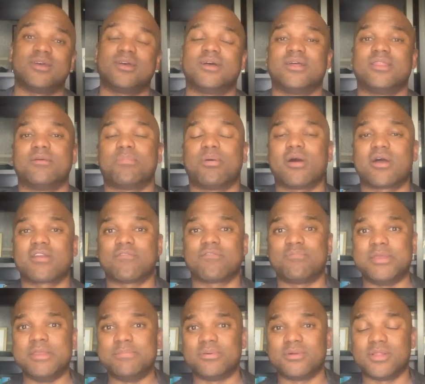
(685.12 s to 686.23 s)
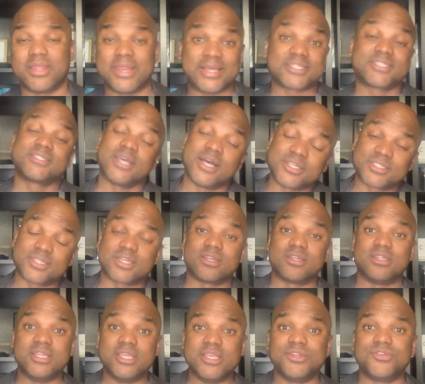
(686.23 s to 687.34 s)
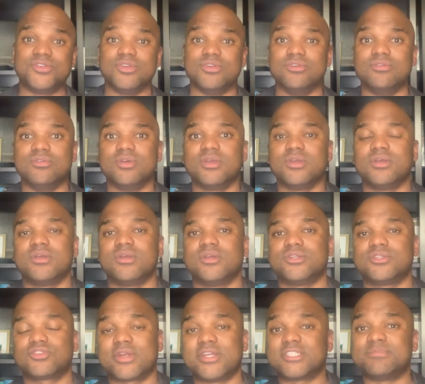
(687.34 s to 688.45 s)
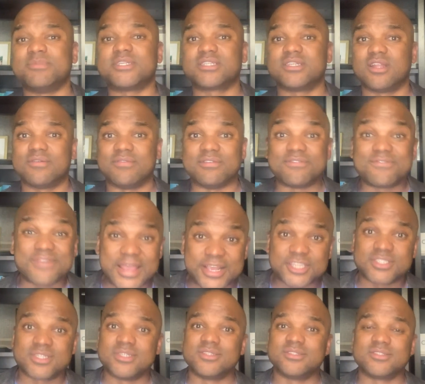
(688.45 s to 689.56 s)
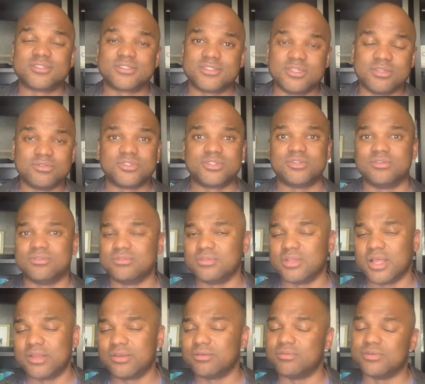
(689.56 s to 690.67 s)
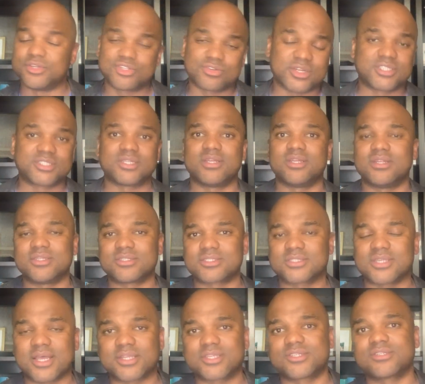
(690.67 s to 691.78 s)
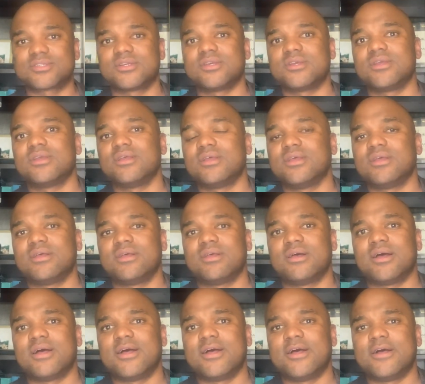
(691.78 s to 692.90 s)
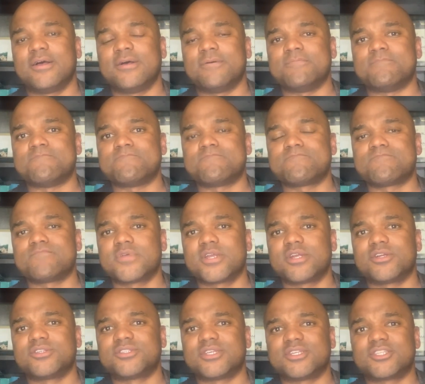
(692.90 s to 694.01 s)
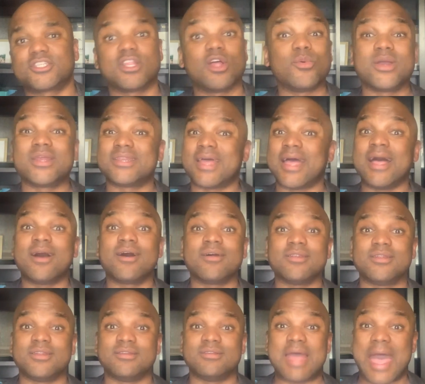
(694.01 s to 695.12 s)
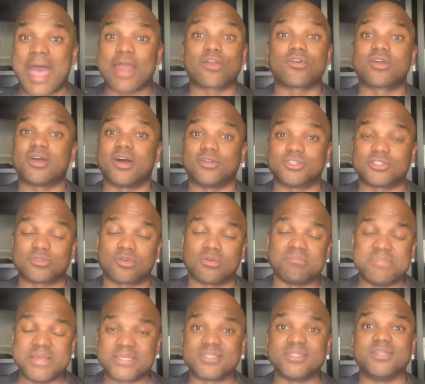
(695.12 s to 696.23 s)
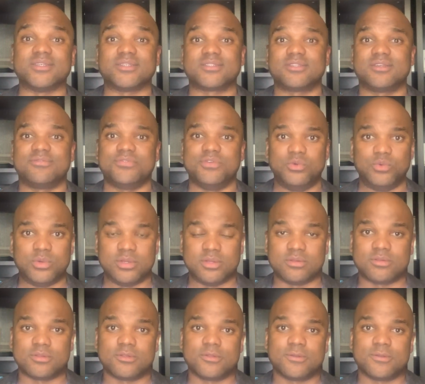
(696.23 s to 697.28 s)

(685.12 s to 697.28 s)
on the part of people, and as such, it could lead to transmission of infections due to undernutrition and such. Um, there's a slowing down in agriculture or business, if you will,